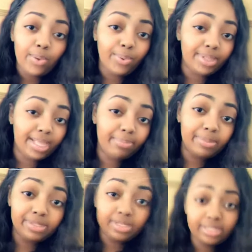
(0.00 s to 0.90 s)
with that
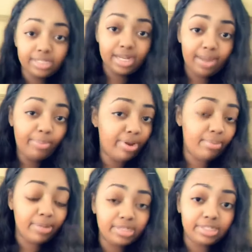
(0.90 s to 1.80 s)
position i pretty
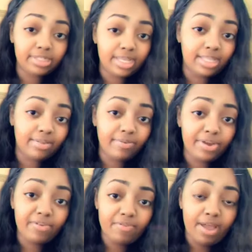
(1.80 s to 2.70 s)
much just had to
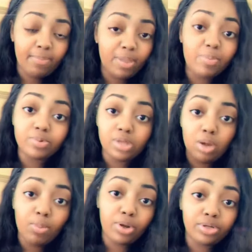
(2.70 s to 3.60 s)
verify people's
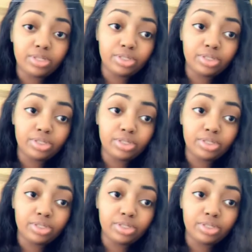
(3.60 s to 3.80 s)
homeowners